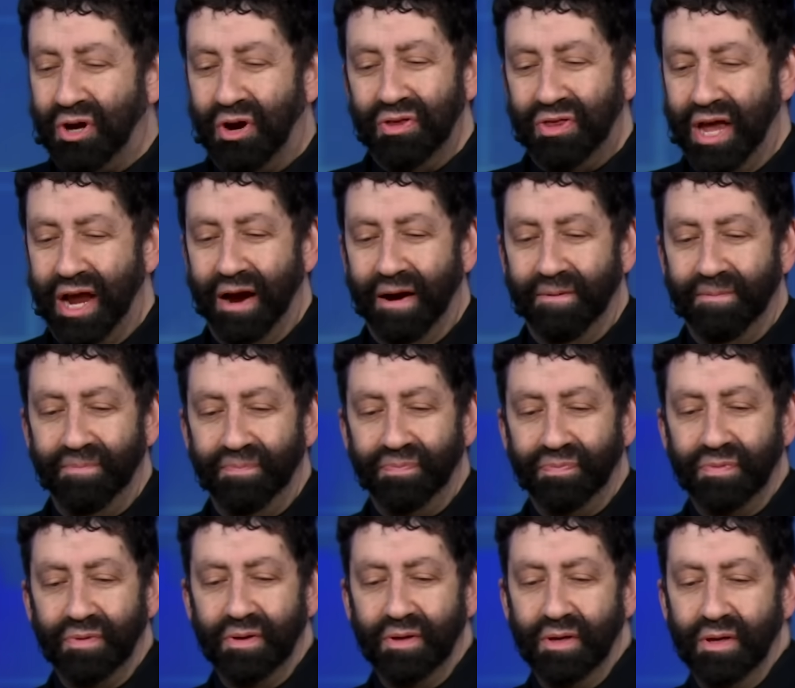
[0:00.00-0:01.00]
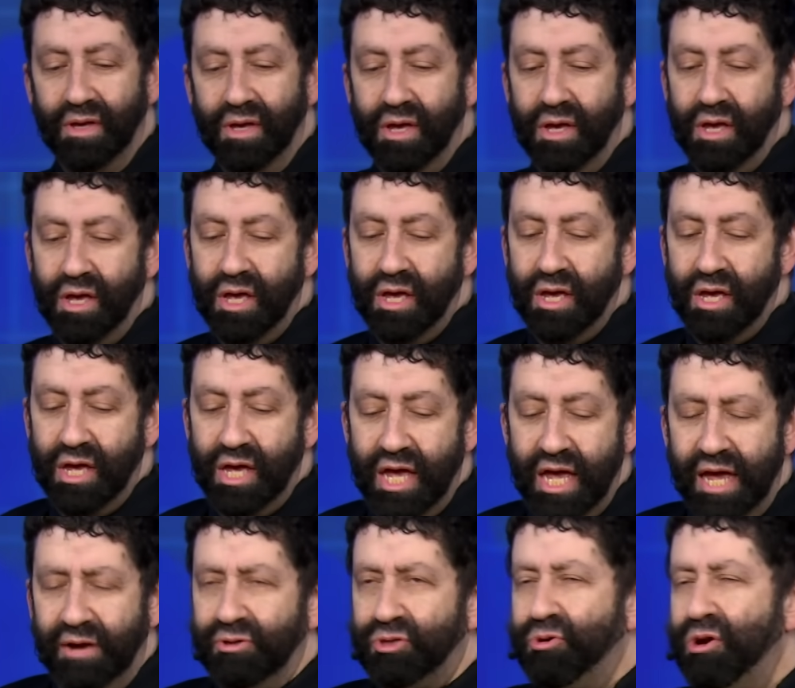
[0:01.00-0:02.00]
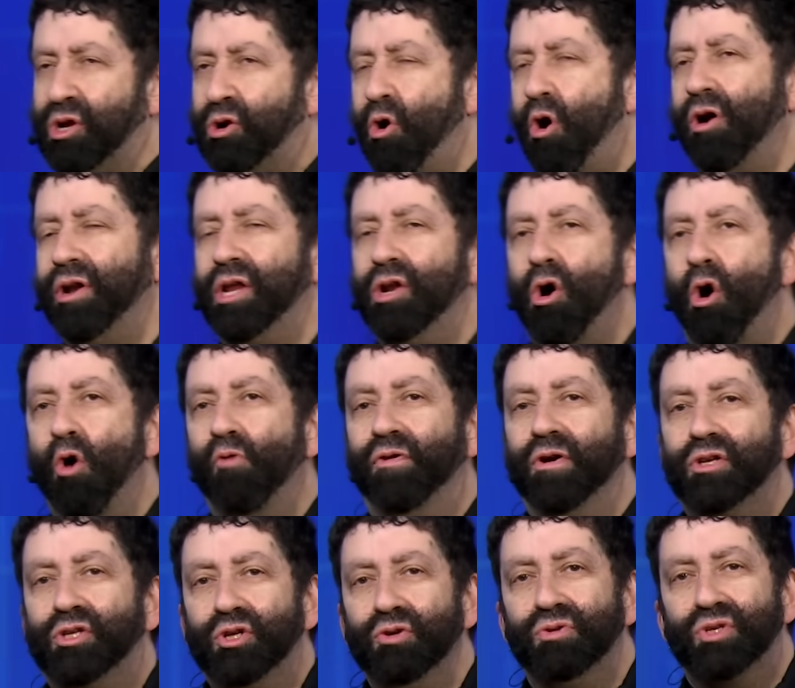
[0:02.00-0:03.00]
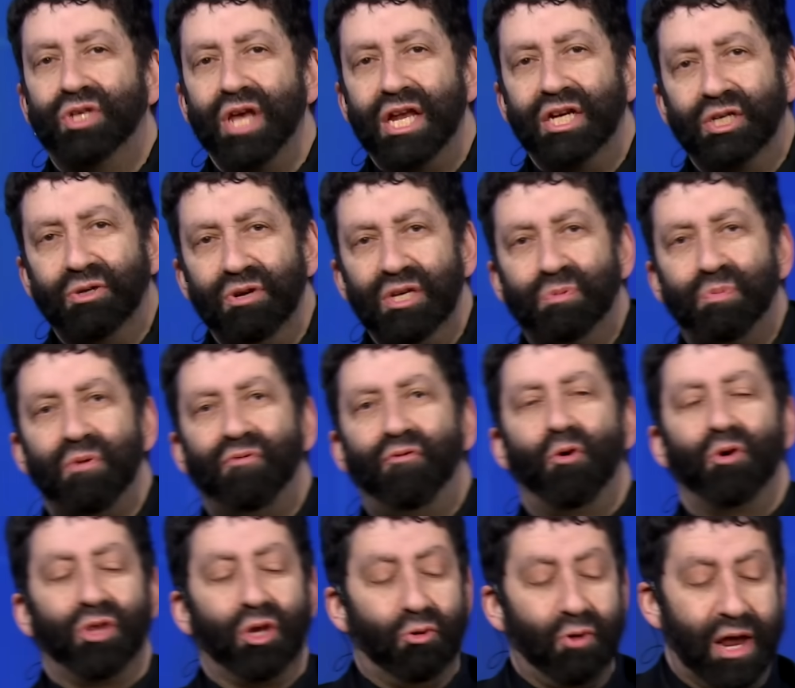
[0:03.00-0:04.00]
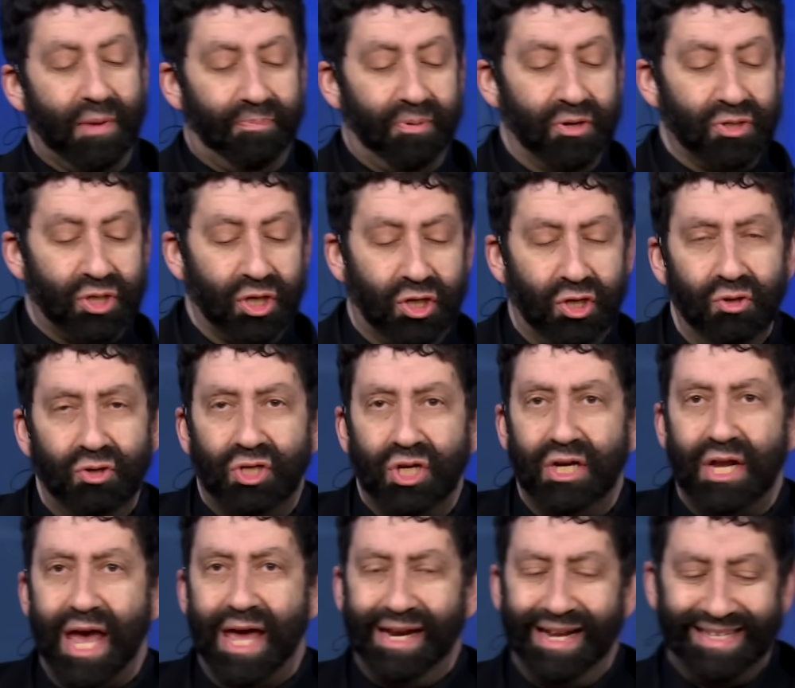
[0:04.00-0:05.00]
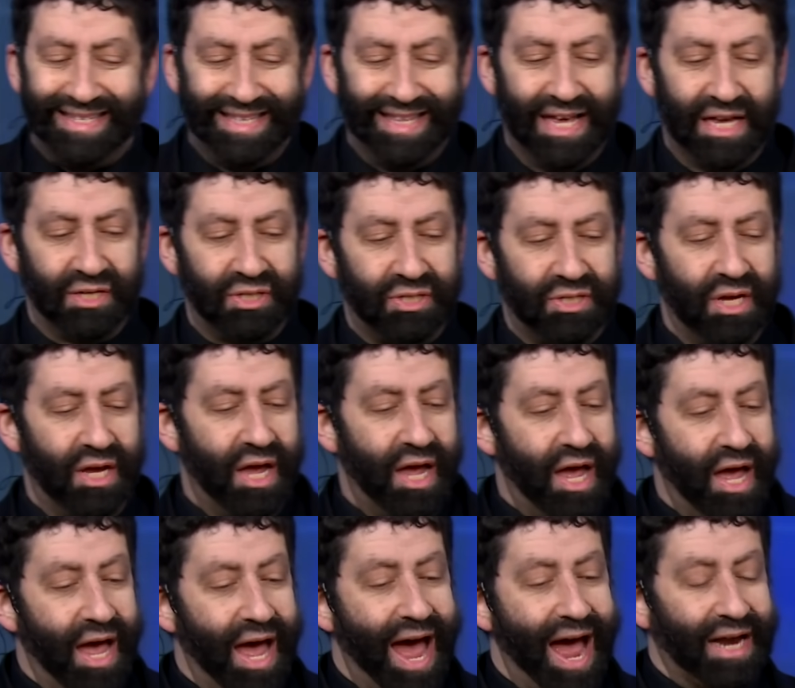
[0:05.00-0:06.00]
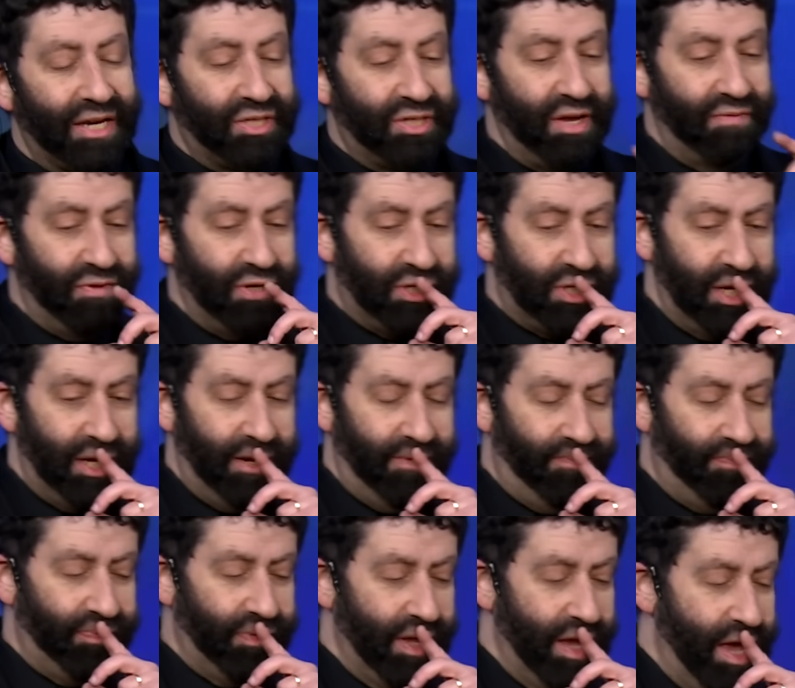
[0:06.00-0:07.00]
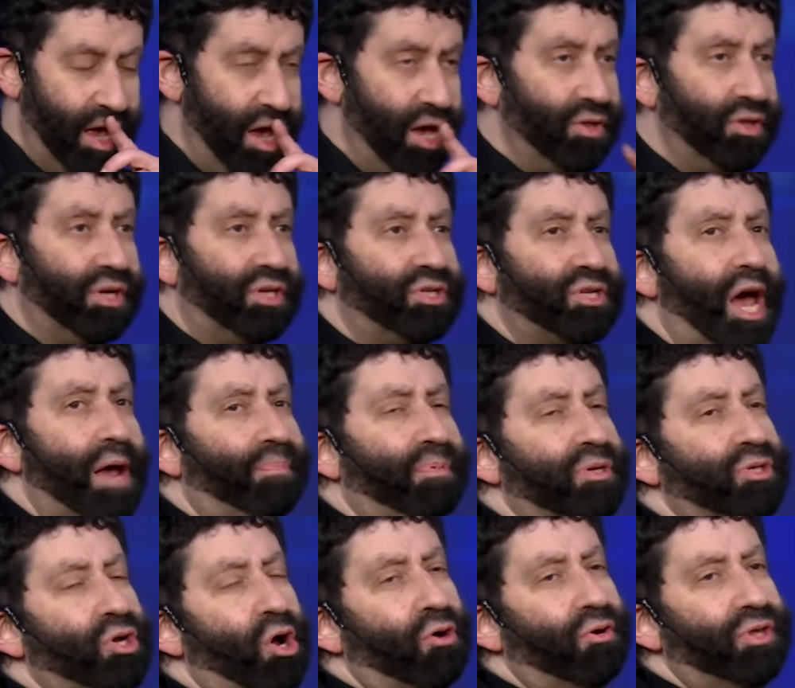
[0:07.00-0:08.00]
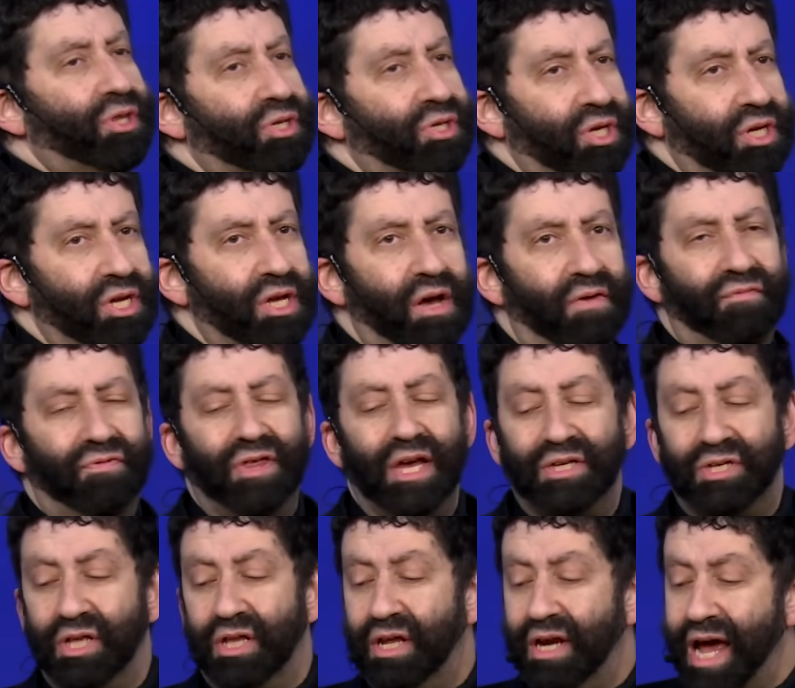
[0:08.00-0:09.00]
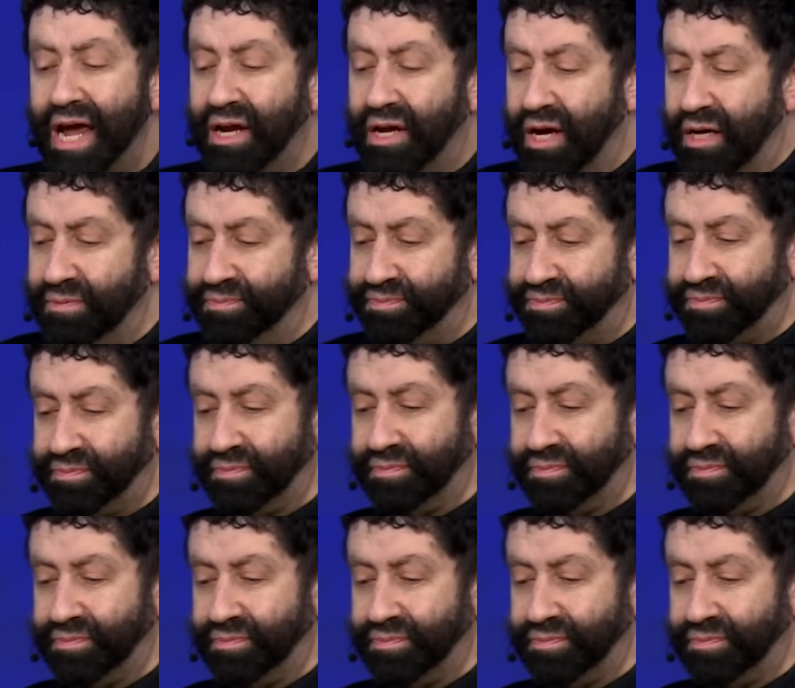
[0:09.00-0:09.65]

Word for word: are there. It was recorded over two centuries before the Great Persecution, and it's this Acts 17. The disciples are in the city of Thessalonica.